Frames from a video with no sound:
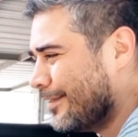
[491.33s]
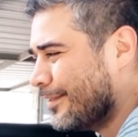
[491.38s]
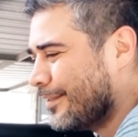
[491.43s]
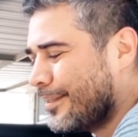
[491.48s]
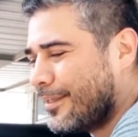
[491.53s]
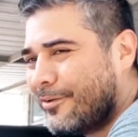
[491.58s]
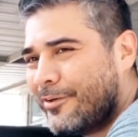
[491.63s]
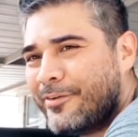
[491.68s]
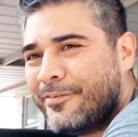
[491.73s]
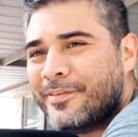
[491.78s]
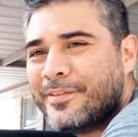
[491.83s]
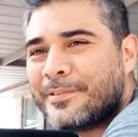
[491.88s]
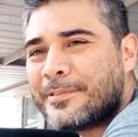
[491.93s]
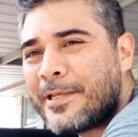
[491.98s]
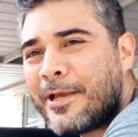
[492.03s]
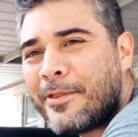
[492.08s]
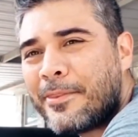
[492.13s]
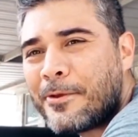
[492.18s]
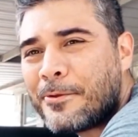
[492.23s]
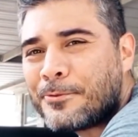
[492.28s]
don't even
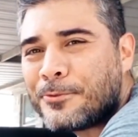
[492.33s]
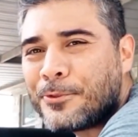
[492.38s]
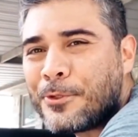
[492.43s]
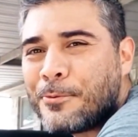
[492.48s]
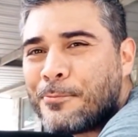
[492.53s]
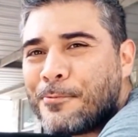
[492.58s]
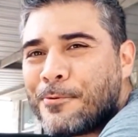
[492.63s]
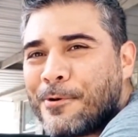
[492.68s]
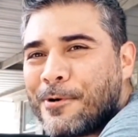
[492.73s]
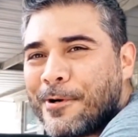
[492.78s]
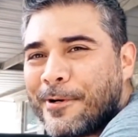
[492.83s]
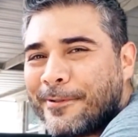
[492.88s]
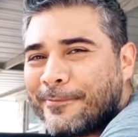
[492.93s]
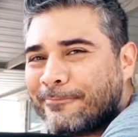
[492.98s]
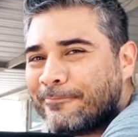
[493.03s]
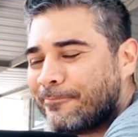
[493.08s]
sell those no more.